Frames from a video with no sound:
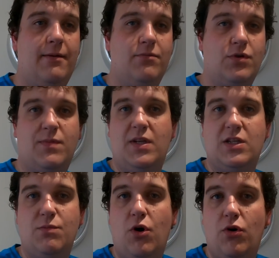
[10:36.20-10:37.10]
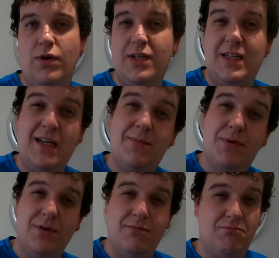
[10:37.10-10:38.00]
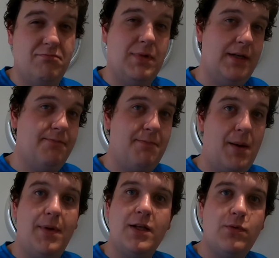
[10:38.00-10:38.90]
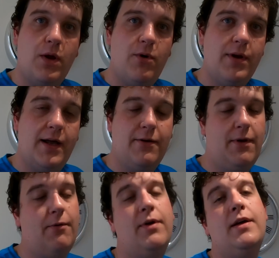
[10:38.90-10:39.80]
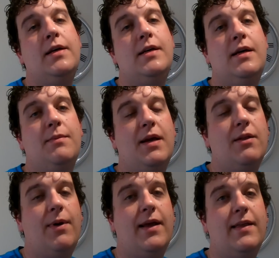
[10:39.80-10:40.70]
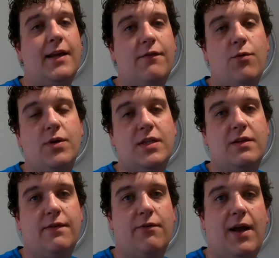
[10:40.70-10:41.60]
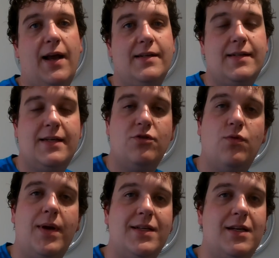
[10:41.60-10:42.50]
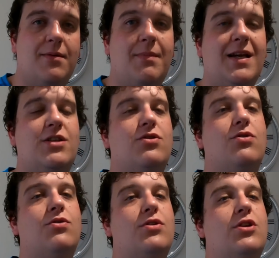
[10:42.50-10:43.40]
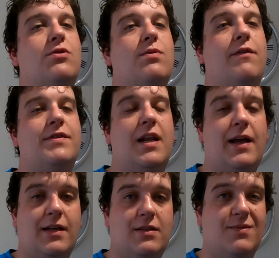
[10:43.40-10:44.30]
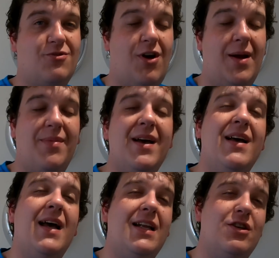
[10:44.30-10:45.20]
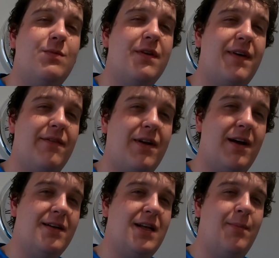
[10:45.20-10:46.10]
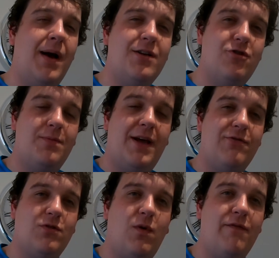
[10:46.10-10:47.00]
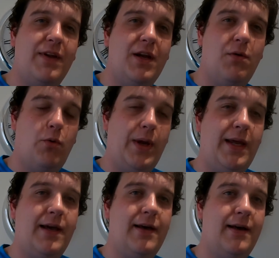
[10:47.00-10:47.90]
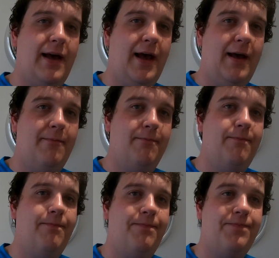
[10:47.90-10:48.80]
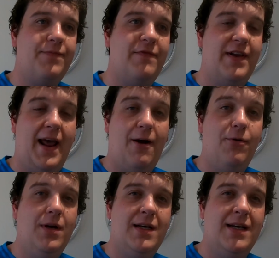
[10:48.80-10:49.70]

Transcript: Something small and cheap, and maybe that's what you want, I don't know. But either way, thank you for watching this video, guys. As always, make sure you obviously like and subscribe. And do me a favour, guys, I might drop down to 1 video a week for now.